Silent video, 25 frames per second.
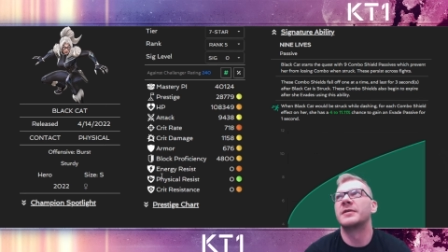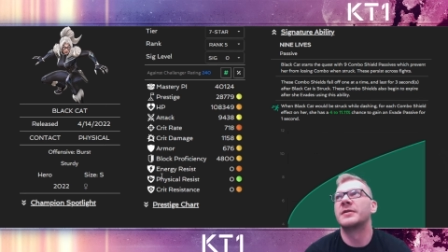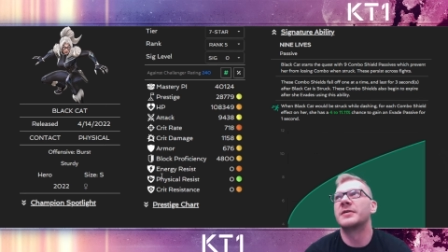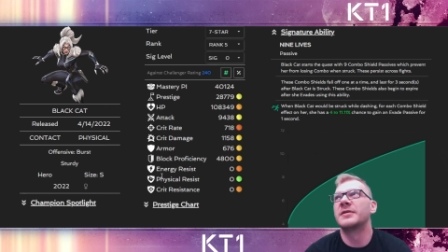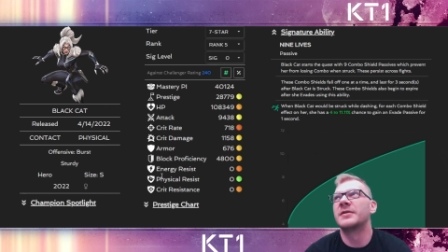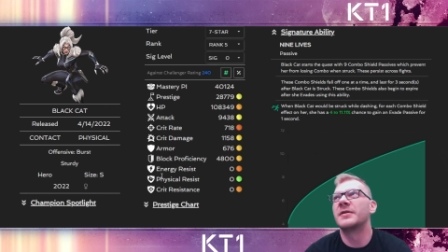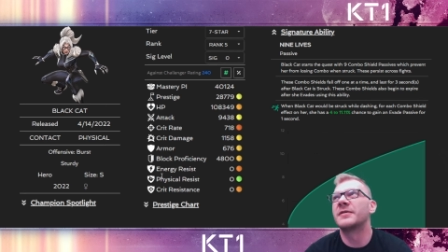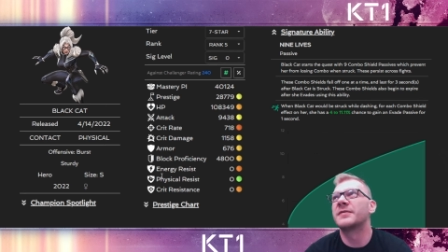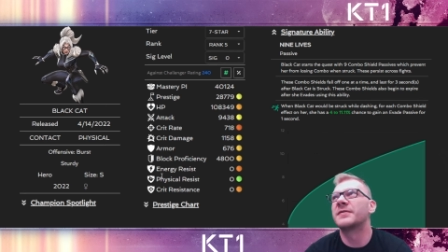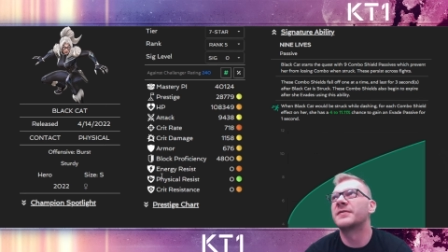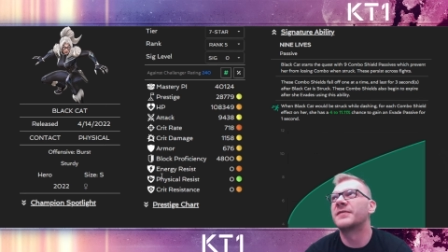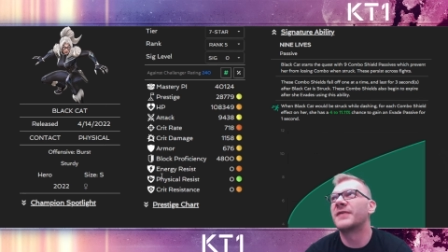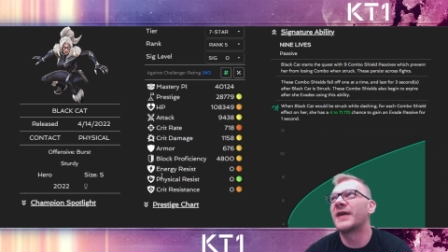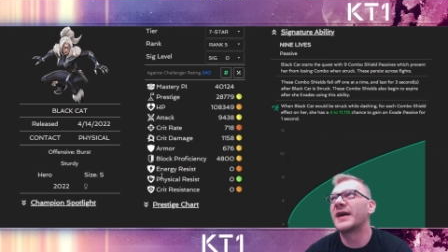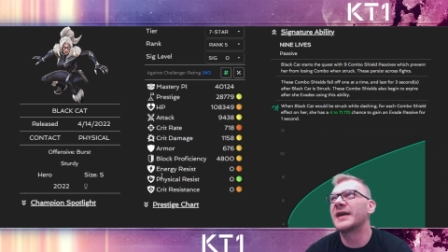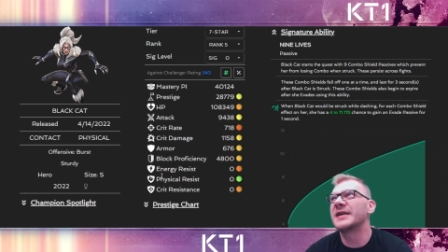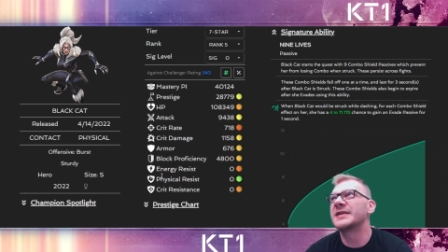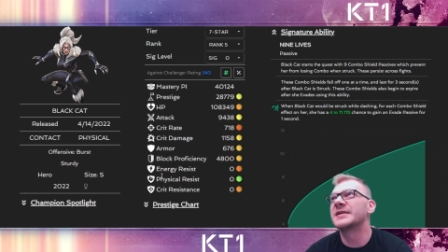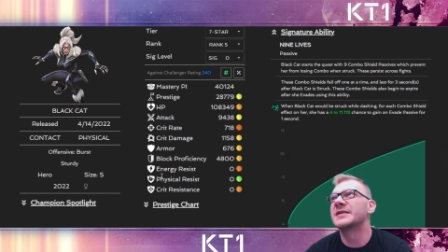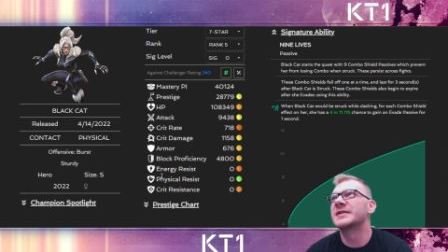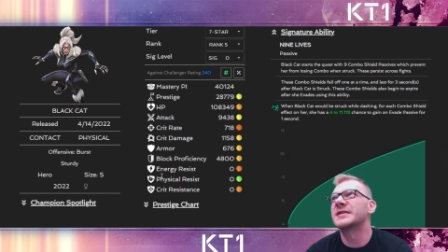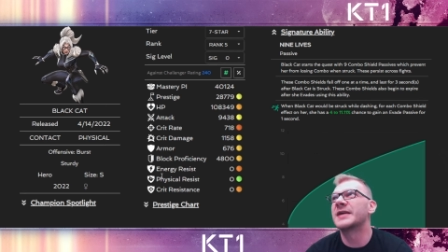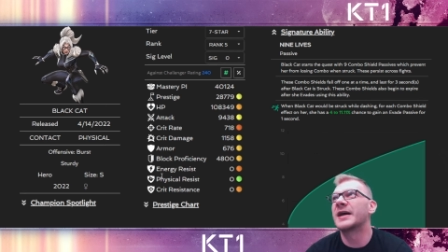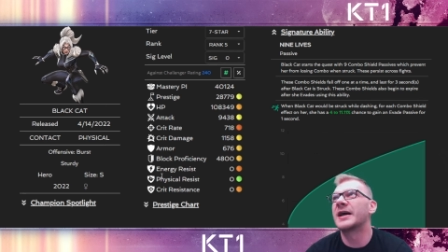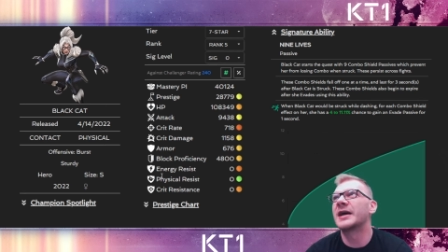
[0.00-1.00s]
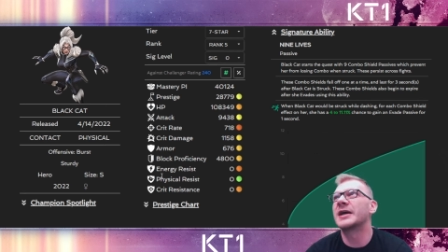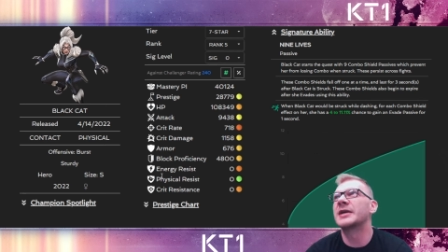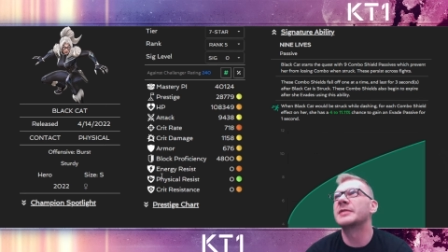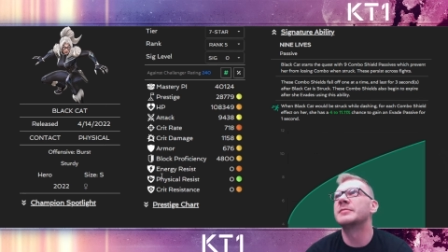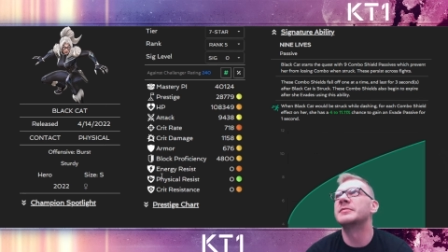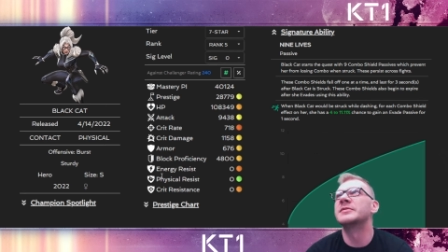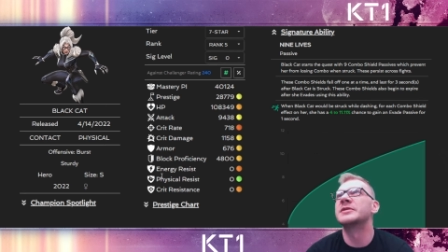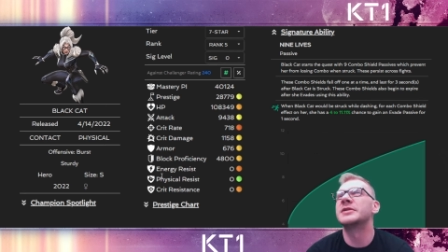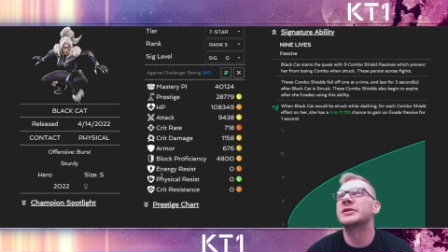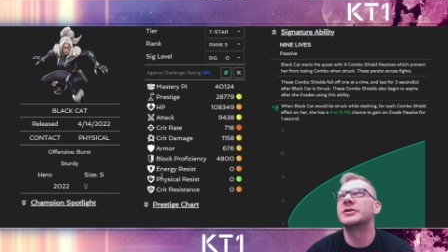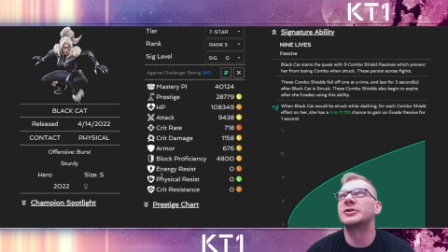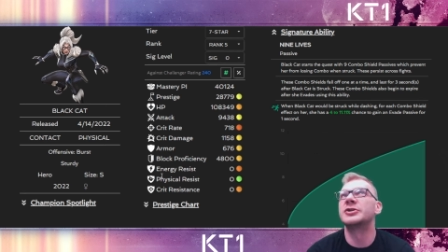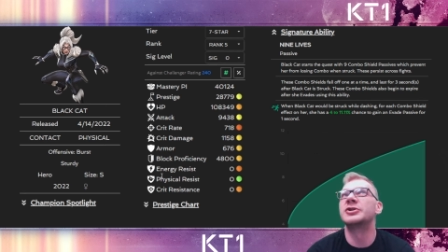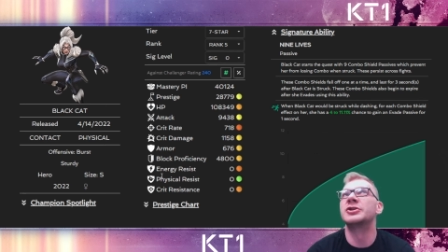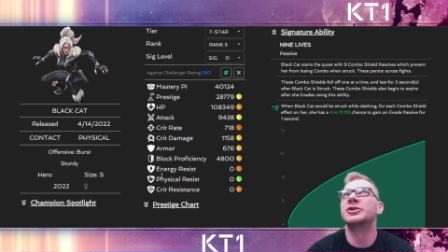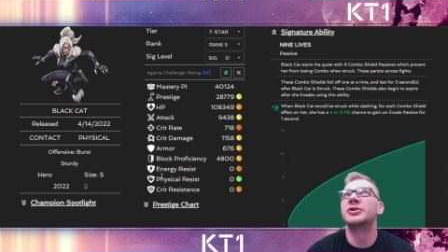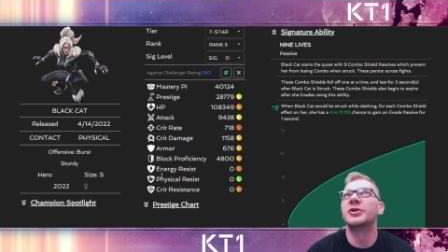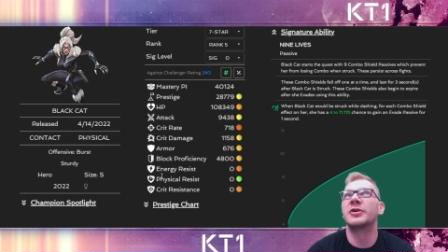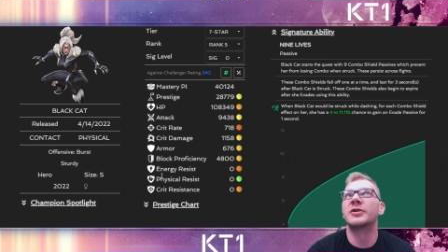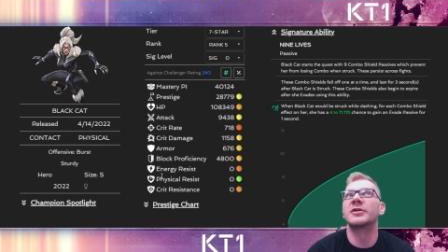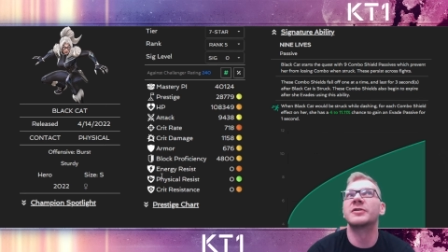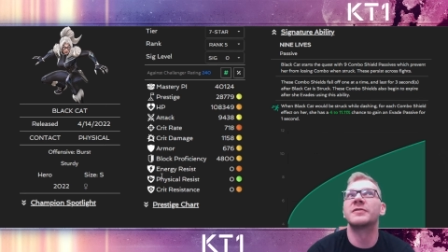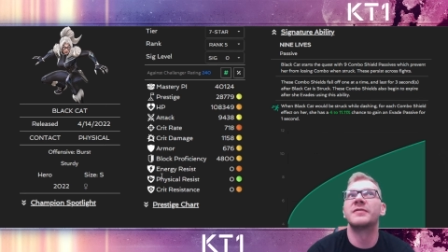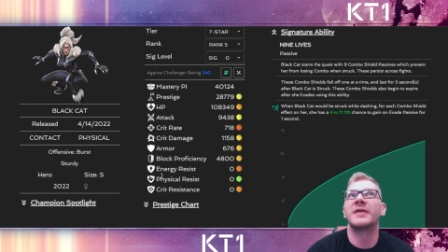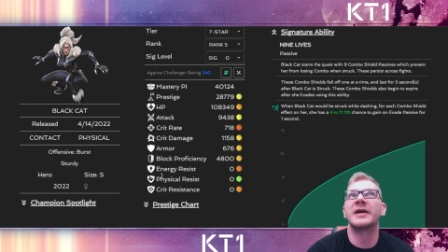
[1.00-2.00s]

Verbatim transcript: your fight times in short